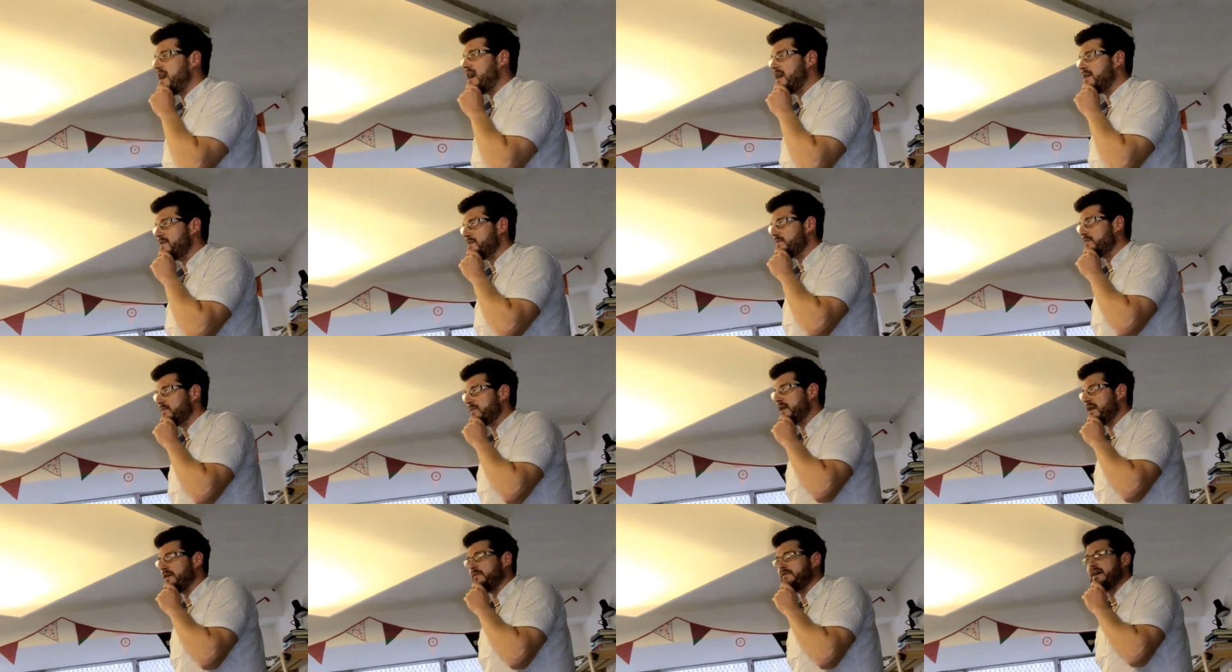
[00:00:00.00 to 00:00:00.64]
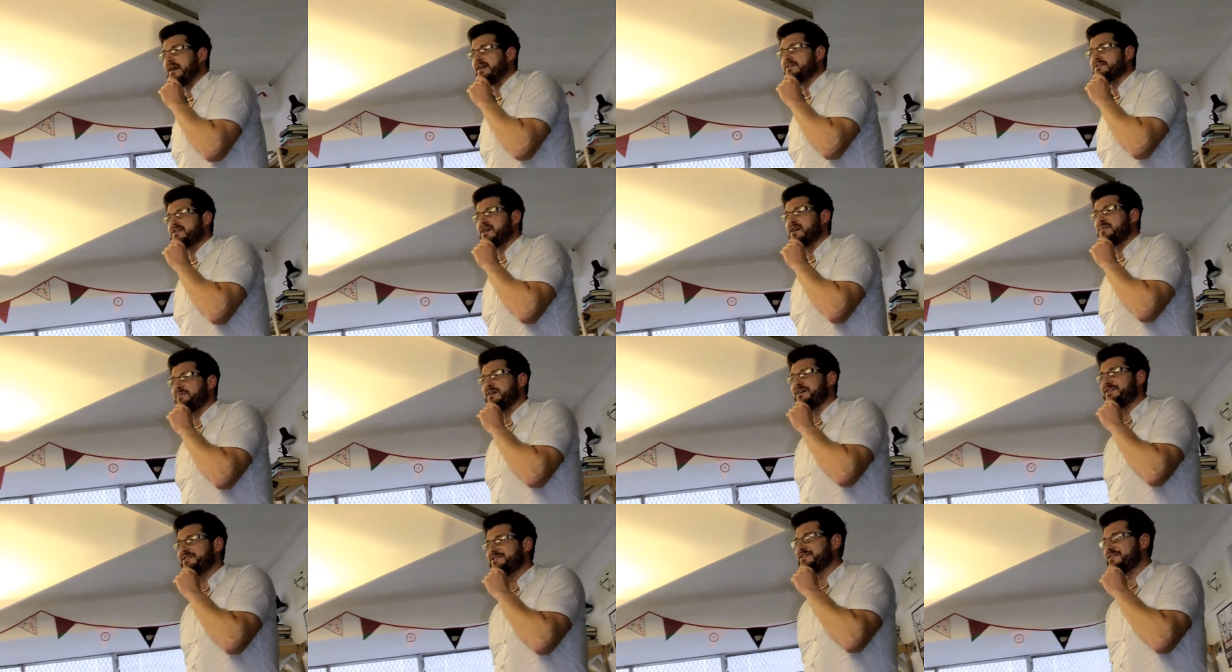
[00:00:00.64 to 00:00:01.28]
At that
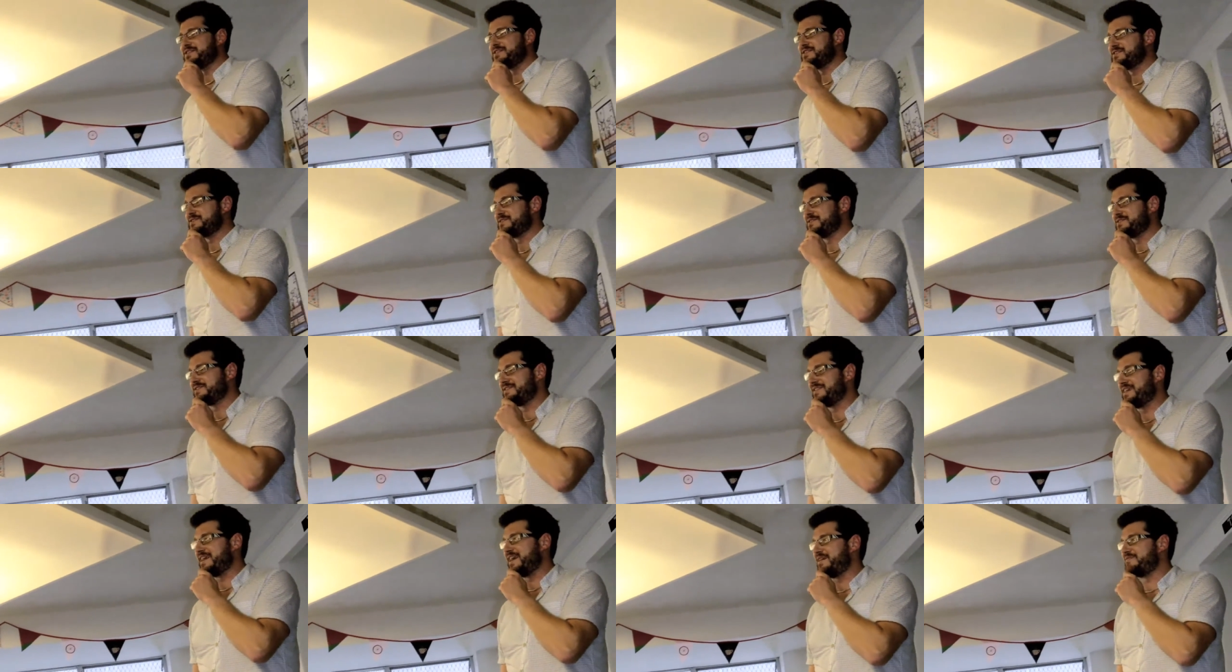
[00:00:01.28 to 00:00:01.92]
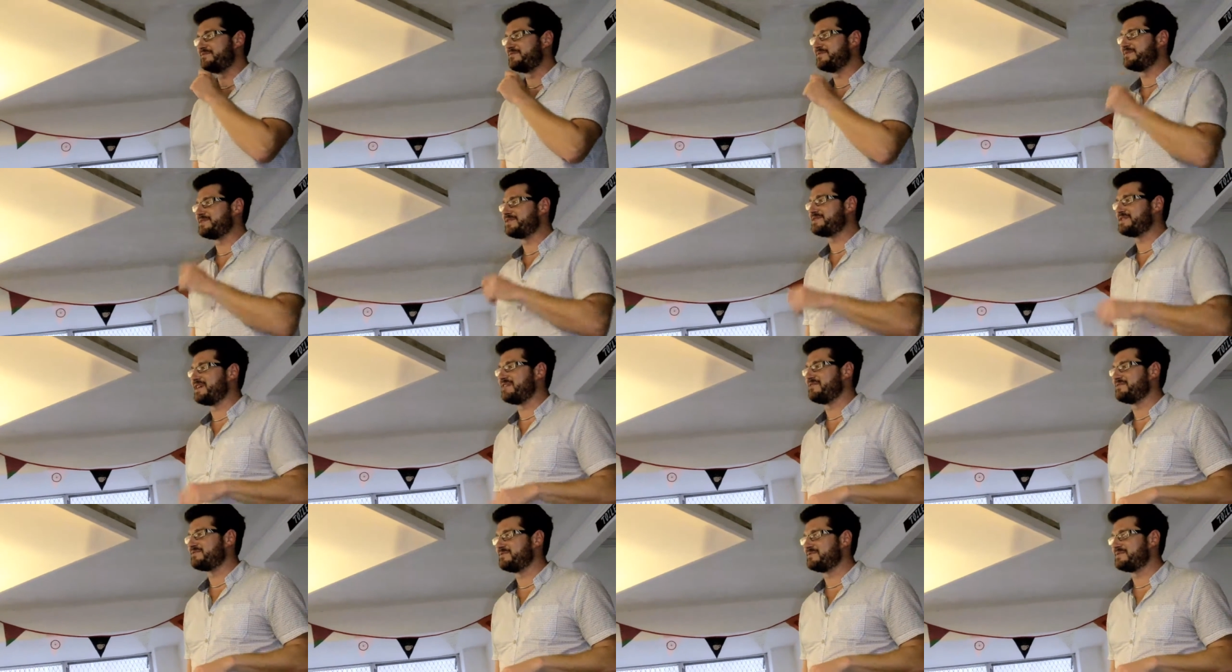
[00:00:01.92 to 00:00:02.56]
time, I'd just
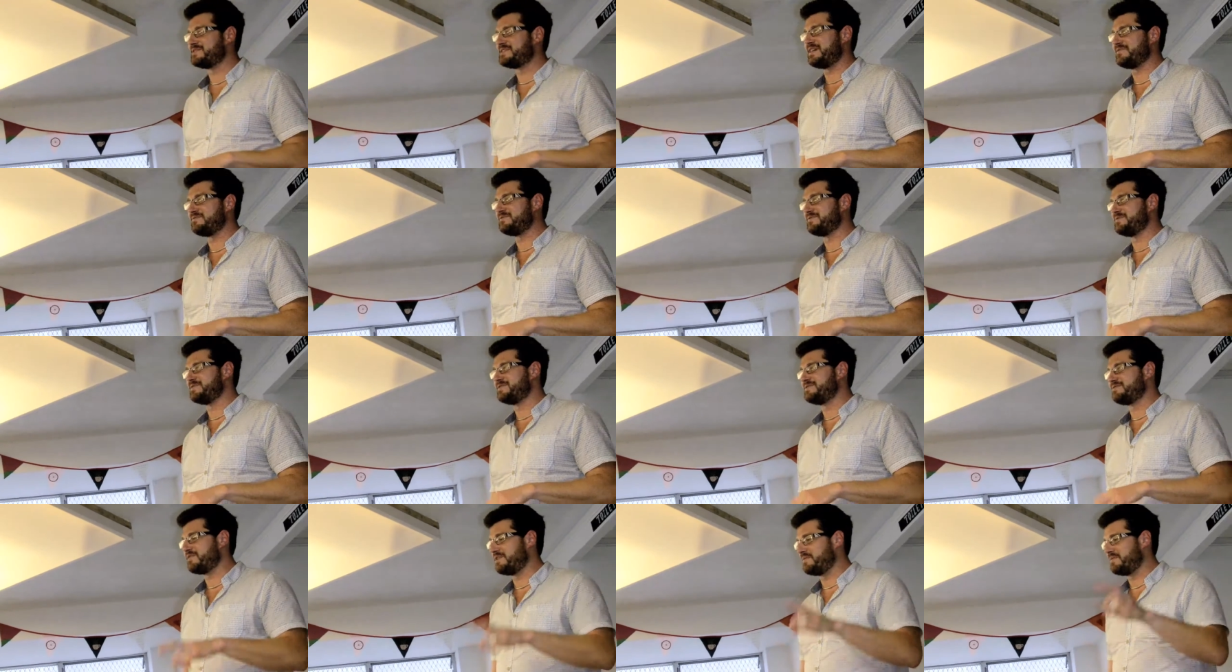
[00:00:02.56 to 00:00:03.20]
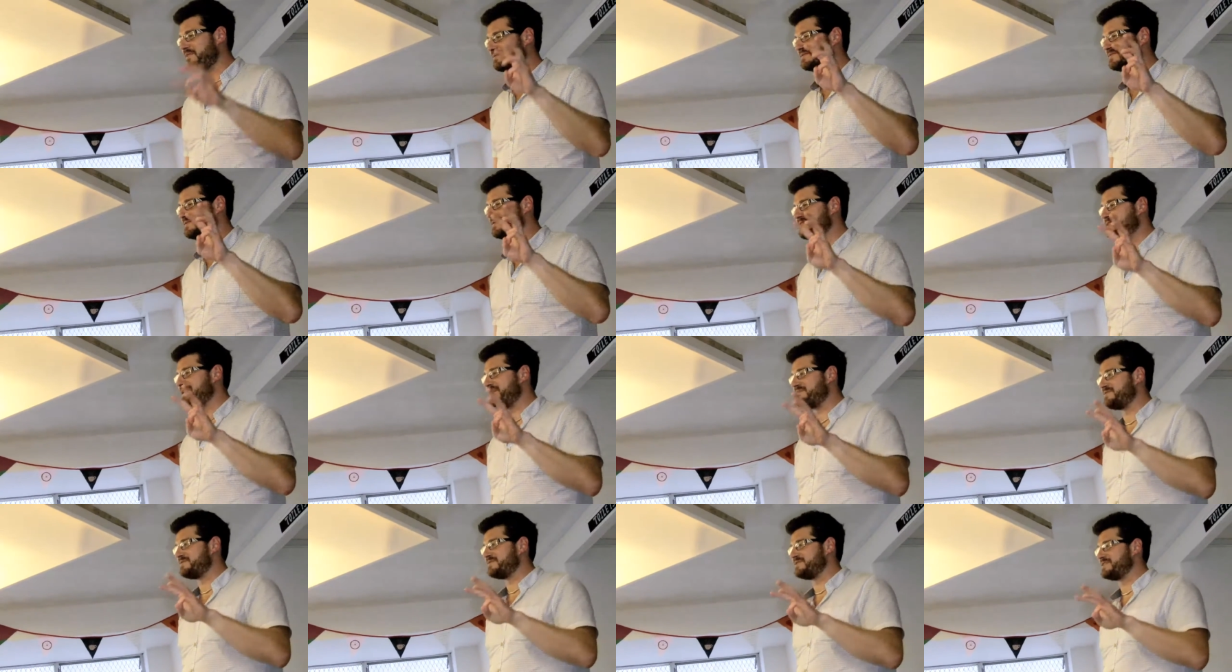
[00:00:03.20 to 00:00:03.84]
returned from 3 months in
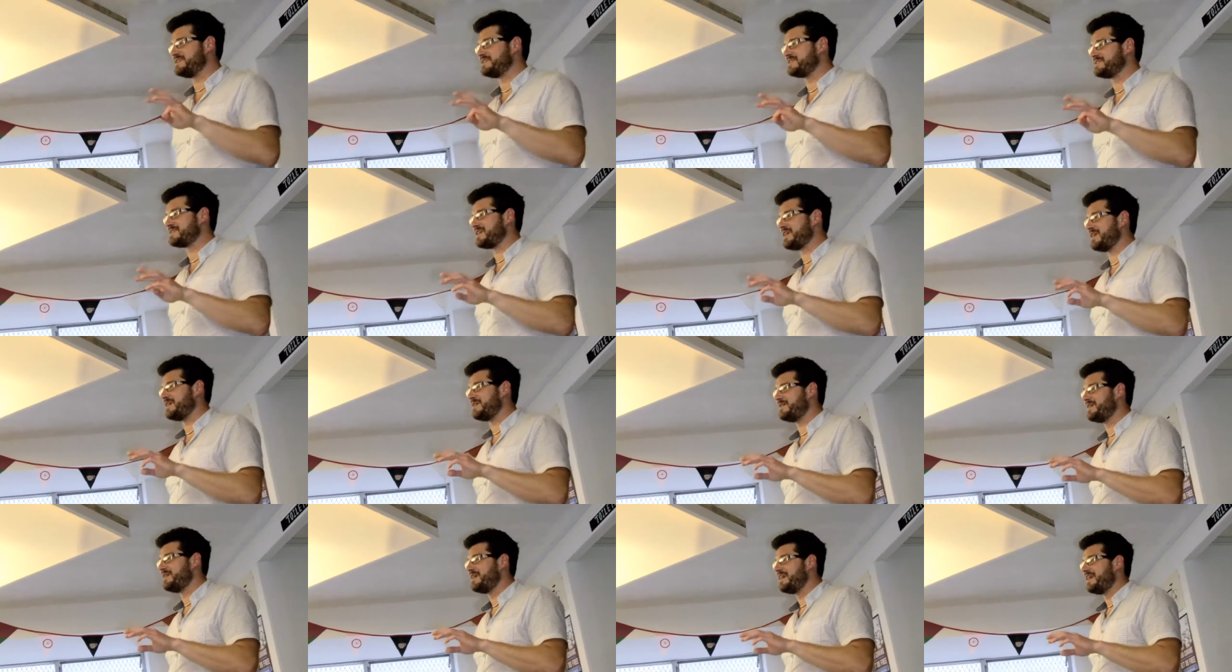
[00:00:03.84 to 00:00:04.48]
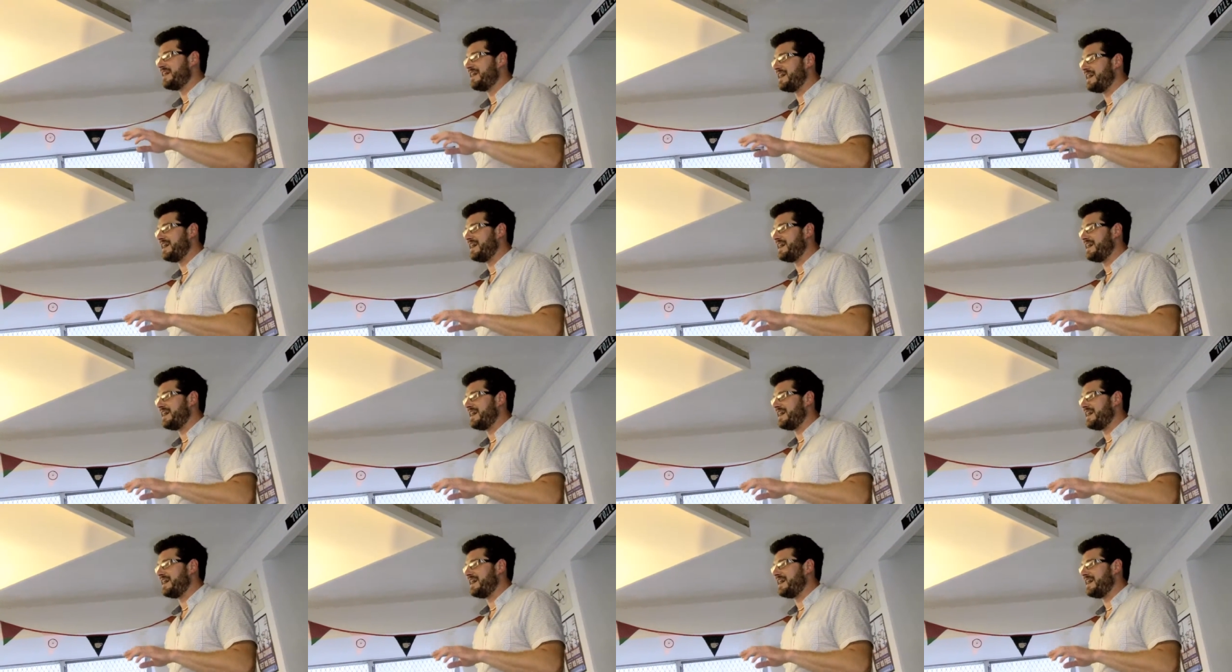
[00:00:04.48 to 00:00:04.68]
San Francisco